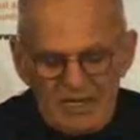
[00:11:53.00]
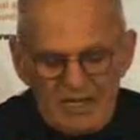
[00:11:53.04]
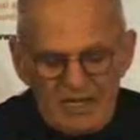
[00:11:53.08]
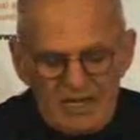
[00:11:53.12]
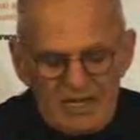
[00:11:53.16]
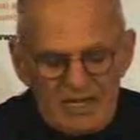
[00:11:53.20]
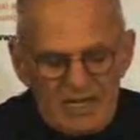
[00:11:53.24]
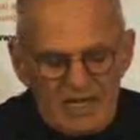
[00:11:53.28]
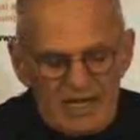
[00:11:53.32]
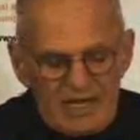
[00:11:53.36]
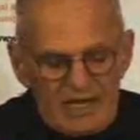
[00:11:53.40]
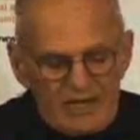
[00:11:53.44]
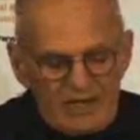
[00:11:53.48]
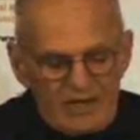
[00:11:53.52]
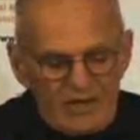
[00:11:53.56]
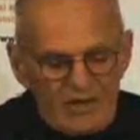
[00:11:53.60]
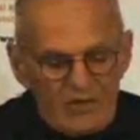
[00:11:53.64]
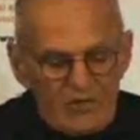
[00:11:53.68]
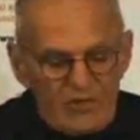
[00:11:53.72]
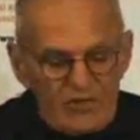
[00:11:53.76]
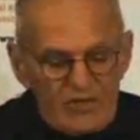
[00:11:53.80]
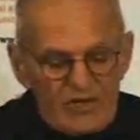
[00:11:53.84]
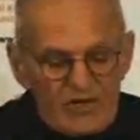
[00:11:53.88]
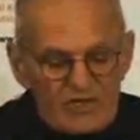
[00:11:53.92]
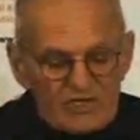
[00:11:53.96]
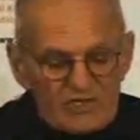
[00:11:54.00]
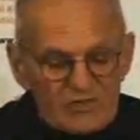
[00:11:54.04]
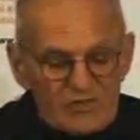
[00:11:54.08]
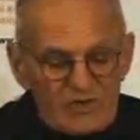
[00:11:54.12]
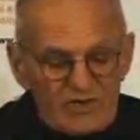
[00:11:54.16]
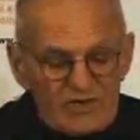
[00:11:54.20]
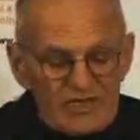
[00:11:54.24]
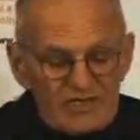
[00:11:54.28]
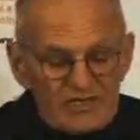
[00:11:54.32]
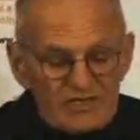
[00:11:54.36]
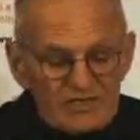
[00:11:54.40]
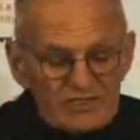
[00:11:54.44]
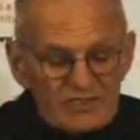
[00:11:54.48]
I know we are 20
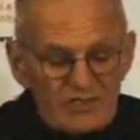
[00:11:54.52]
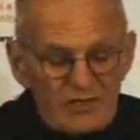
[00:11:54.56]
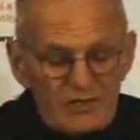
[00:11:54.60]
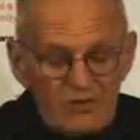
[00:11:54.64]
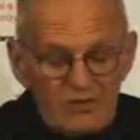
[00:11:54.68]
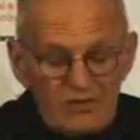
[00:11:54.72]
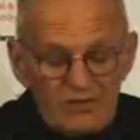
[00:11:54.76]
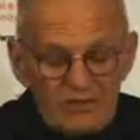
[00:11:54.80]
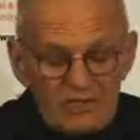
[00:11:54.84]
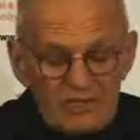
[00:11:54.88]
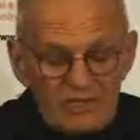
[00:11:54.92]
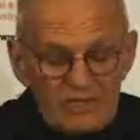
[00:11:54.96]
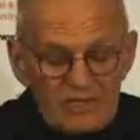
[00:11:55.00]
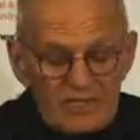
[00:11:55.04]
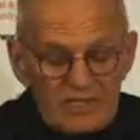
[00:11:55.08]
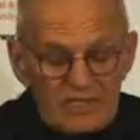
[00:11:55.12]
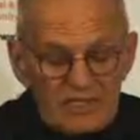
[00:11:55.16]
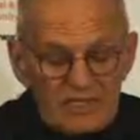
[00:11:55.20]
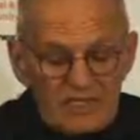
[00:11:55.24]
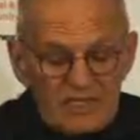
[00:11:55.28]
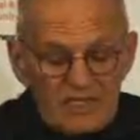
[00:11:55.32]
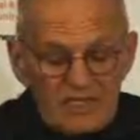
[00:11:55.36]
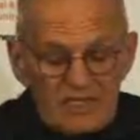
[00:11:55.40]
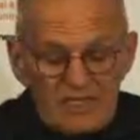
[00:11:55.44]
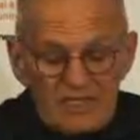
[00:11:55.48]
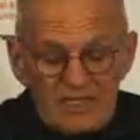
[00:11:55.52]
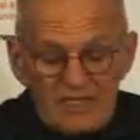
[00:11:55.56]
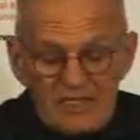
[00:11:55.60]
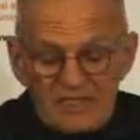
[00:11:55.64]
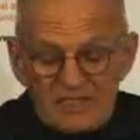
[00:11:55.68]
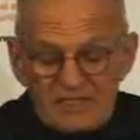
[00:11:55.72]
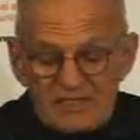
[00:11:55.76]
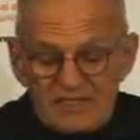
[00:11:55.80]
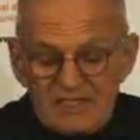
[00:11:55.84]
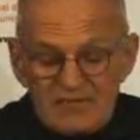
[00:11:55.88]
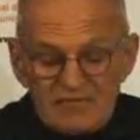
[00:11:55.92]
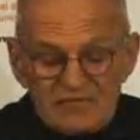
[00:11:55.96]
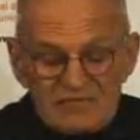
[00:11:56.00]
years old. It
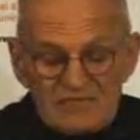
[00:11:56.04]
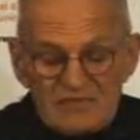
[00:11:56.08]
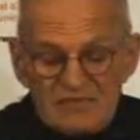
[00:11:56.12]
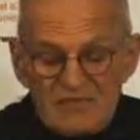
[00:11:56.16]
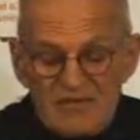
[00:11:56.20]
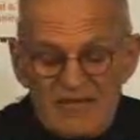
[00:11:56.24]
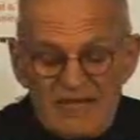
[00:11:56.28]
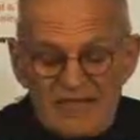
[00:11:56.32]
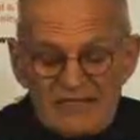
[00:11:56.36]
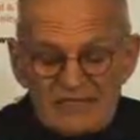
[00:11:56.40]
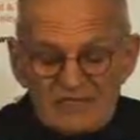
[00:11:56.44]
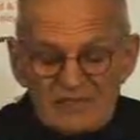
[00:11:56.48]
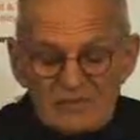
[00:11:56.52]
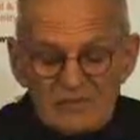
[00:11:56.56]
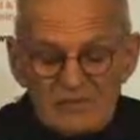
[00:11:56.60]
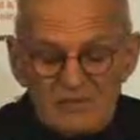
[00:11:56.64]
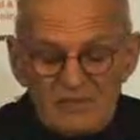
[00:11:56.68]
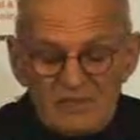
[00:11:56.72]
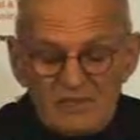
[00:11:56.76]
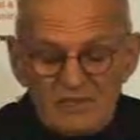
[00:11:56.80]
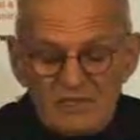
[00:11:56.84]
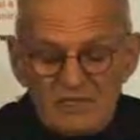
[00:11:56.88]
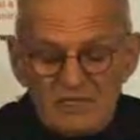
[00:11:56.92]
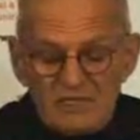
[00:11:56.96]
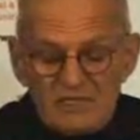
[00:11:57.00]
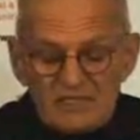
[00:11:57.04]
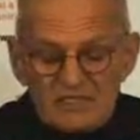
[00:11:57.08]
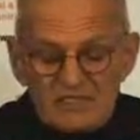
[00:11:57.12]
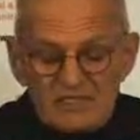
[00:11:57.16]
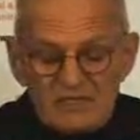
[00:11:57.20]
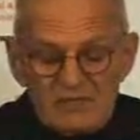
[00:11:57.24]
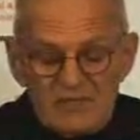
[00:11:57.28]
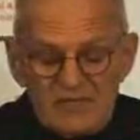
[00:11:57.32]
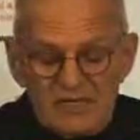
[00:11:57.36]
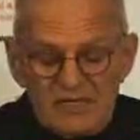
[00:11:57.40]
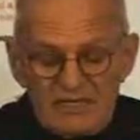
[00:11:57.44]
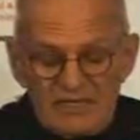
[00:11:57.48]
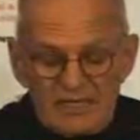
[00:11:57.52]
seems impossible to
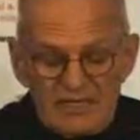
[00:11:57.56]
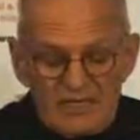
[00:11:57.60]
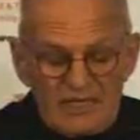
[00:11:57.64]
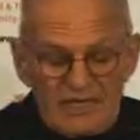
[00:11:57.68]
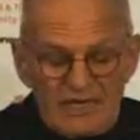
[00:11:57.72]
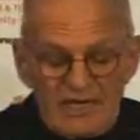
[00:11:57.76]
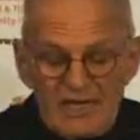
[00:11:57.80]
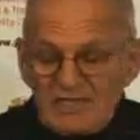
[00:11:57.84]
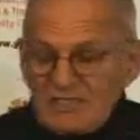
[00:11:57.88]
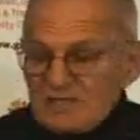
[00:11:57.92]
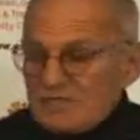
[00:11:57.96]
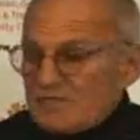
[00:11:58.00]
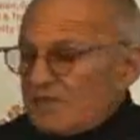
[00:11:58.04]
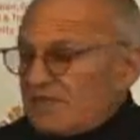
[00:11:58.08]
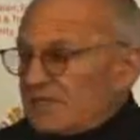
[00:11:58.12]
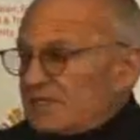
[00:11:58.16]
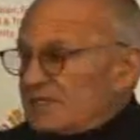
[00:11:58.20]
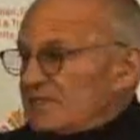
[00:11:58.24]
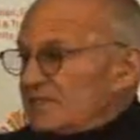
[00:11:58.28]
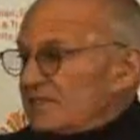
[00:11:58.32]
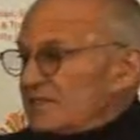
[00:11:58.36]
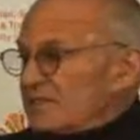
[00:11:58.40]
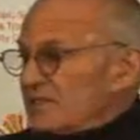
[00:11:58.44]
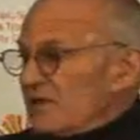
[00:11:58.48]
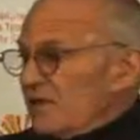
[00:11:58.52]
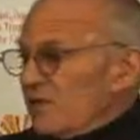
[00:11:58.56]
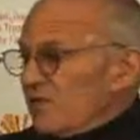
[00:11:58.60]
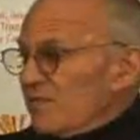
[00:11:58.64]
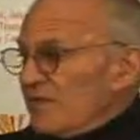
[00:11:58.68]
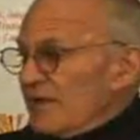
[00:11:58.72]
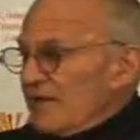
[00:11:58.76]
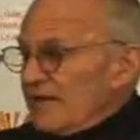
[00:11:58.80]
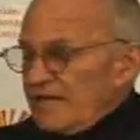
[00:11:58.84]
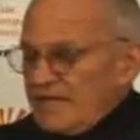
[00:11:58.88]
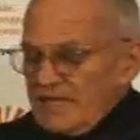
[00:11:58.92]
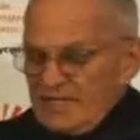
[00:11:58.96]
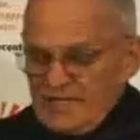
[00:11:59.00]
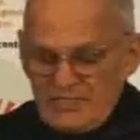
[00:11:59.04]
me that it has been so many
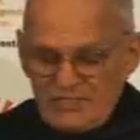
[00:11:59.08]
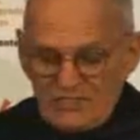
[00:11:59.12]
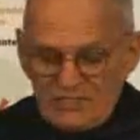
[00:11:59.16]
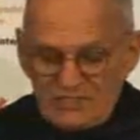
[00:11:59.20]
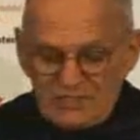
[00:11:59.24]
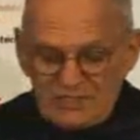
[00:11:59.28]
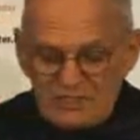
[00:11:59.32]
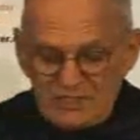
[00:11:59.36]
years.